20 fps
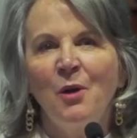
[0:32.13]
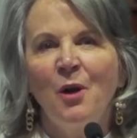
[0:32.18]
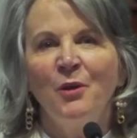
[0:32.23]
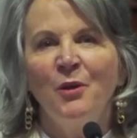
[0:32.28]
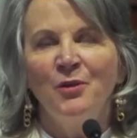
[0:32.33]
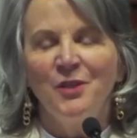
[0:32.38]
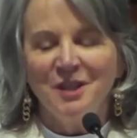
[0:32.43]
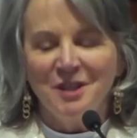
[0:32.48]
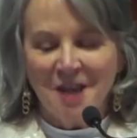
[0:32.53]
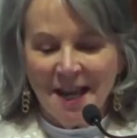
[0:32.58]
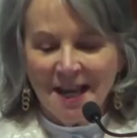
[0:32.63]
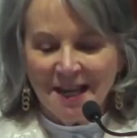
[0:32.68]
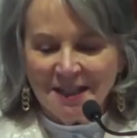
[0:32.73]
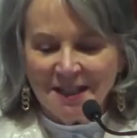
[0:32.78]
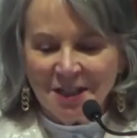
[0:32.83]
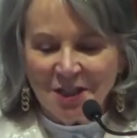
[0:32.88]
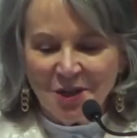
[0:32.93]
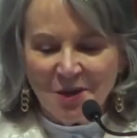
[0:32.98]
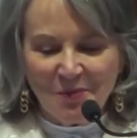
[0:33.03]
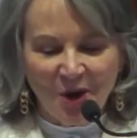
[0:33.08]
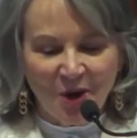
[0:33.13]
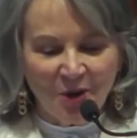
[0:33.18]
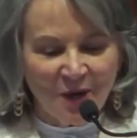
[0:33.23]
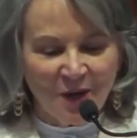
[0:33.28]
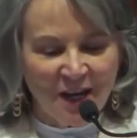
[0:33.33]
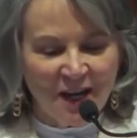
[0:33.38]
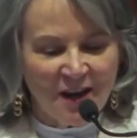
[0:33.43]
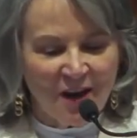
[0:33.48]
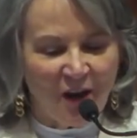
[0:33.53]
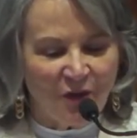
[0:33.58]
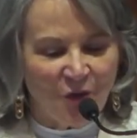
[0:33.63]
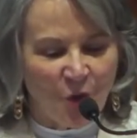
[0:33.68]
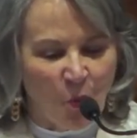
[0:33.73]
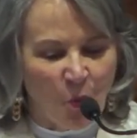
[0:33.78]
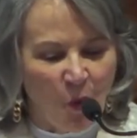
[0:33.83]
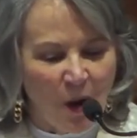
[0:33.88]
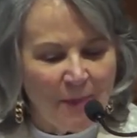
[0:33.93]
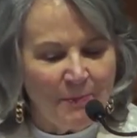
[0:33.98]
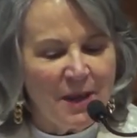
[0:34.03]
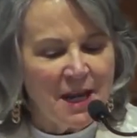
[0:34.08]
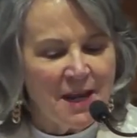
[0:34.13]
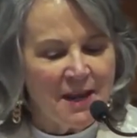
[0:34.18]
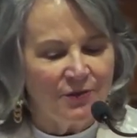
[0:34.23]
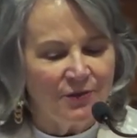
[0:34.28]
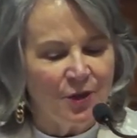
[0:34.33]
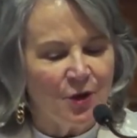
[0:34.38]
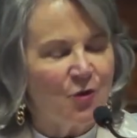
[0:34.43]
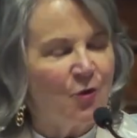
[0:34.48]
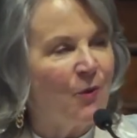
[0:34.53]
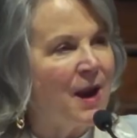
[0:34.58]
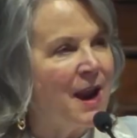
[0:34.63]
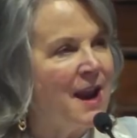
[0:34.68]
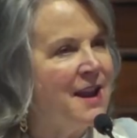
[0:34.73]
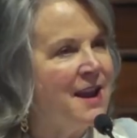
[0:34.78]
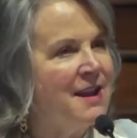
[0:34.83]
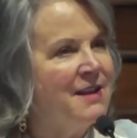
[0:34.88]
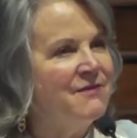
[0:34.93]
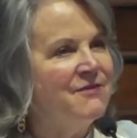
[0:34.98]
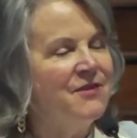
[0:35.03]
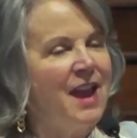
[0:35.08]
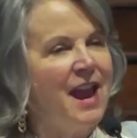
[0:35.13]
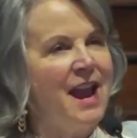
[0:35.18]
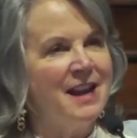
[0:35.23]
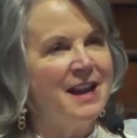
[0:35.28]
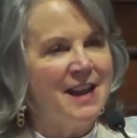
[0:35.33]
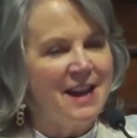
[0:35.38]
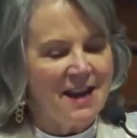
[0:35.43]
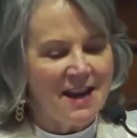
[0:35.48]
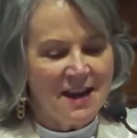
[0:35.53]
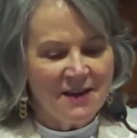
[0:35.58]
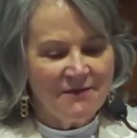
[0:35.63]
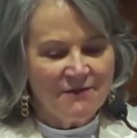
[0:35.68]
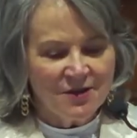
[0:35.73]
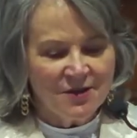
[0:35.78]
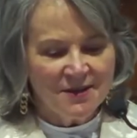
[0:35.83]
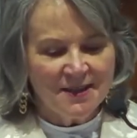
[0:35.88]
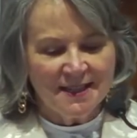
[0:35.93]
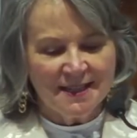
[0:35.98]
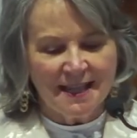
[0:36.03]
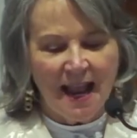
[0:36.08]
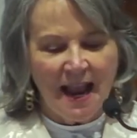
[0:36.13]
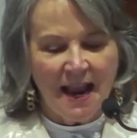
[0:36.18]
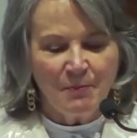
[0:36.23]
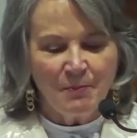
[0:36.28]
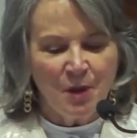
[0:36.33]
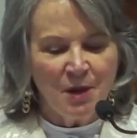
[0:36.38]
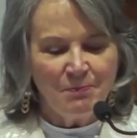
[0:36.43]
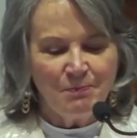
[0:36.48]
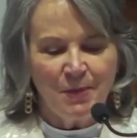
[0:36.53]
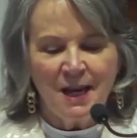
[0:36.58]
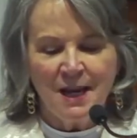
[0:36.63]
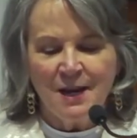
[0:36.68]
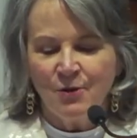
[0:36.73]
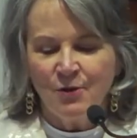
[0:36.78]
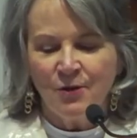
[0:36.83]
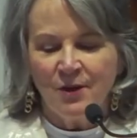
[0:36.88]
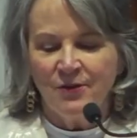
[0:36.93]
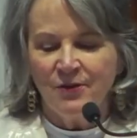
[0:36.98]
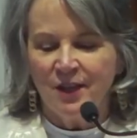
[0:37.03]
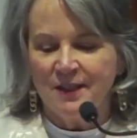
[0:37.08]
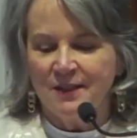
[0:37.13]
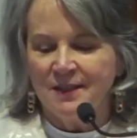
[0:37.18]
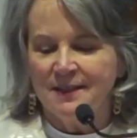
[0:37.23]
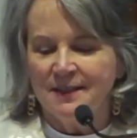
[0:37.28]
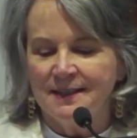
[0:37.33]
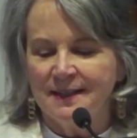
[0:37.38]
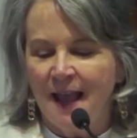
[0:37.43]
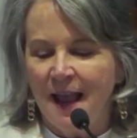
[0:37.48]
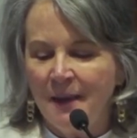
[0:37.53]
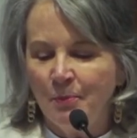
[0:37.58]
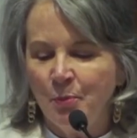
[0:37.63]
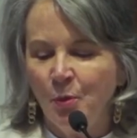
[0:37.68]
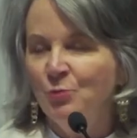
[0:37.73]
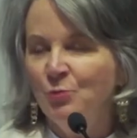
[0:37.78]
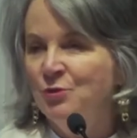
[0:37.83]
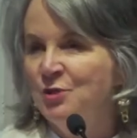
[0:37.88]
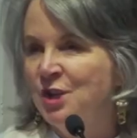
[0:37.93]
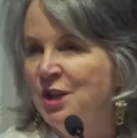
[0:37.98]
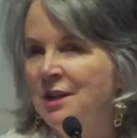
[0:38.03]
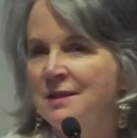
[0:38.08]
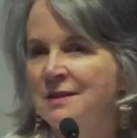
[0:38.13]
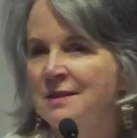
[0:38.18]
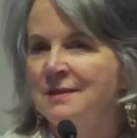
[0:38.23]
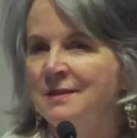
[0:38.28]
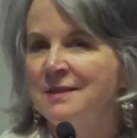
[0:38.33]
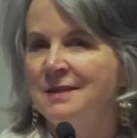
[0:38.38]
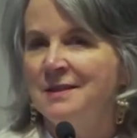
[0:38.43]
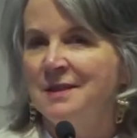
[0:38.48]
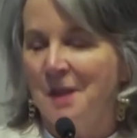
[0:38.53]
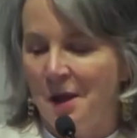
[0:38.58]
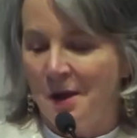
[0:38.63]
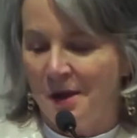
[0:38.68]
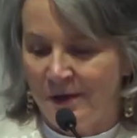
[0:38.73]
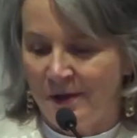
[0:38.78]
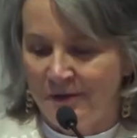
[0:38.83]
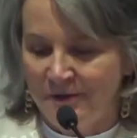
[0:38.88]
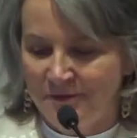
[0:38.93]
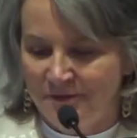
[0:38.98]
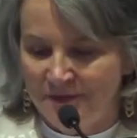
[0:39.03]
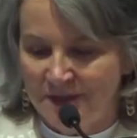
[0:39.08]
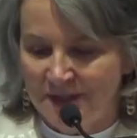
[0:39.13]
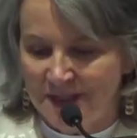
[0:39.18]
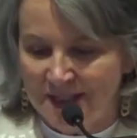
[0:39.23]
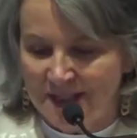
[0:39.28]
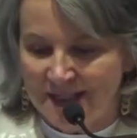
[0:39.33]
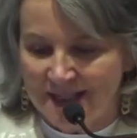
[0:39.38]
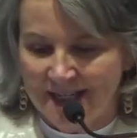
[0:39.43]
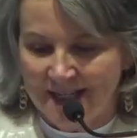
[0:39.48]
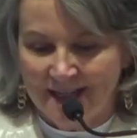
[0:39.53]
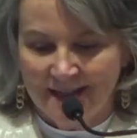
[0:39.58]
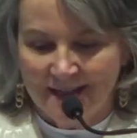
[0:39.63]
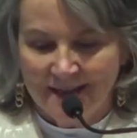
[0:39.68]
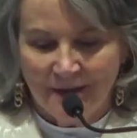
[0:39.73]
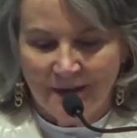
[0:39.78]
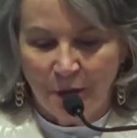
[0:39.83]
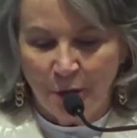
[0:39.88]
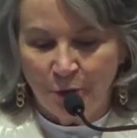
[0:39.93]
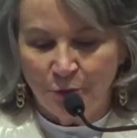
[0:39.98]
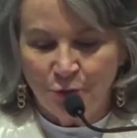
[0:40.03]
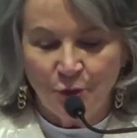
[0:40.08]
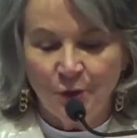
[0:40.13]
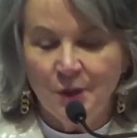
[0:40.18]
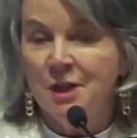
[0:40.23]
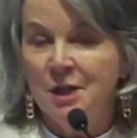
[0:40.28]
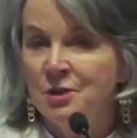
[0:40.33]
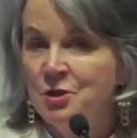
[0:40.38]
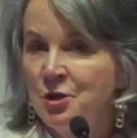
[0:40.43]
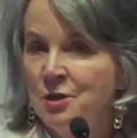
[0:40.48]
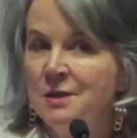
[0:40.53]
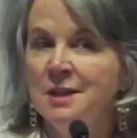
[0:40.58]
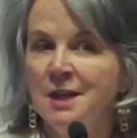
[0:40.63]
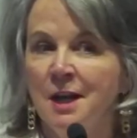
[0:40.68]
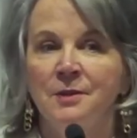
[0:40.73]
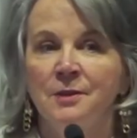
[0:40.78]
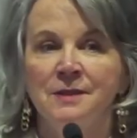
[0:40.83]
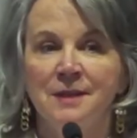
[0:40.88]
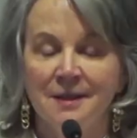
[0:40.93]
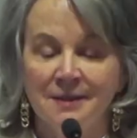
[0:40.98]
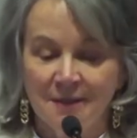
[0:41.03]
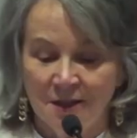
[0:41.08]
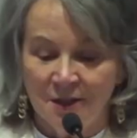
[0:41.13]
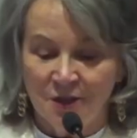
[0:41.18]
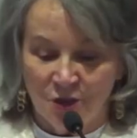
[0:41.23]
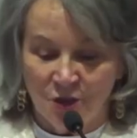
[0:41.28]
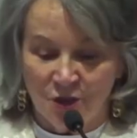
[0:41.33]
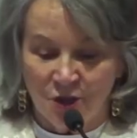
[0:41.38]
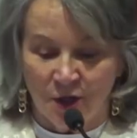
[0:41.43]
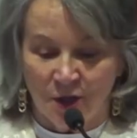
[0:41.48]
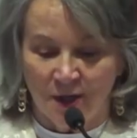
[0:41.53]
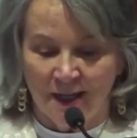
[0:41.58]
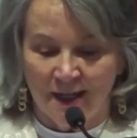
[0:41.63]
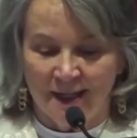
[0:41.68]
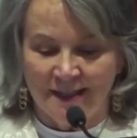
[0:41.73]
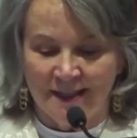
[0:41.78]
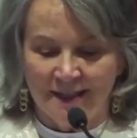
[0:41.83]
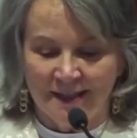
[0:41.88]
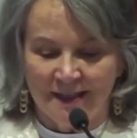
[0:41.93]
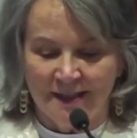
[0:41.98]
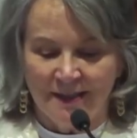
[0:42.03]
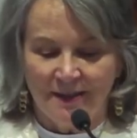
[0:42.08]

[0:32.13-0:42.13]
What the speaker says: on the testimony of the women at the grave and even Simon Peter and the disciple Jesus loved, who tradition tells us is John,